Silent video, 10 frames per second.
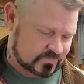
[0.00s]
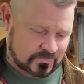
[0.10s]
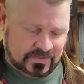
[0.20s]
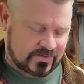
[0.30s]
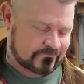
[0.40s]

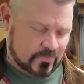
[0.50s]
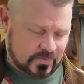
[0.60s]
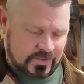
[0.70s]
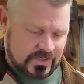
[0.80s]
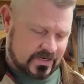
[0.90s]

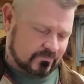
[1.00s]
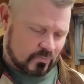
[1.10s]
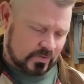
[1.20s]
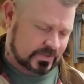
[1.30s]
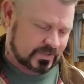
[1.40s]
WD-40 in there and
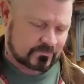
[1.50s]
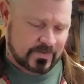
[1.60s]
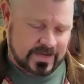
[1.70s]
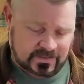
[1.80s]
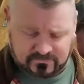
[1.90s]
working it
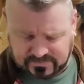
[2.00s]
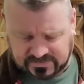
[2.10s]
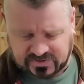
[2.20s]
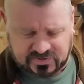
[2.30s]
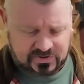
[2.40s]
back in
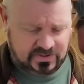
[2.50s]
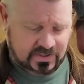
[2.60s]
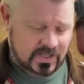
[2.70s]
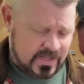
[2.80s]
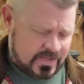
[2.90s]
position,
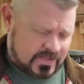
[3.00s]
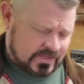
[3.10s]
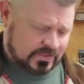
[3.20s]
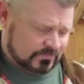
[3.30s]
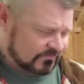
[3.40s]
and
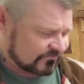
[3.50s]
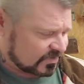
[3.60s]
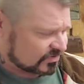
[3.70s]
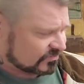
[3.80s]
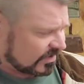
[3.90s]
it can be
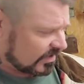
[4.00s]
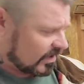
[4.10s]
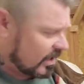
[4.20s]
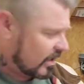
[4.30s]
frustrating.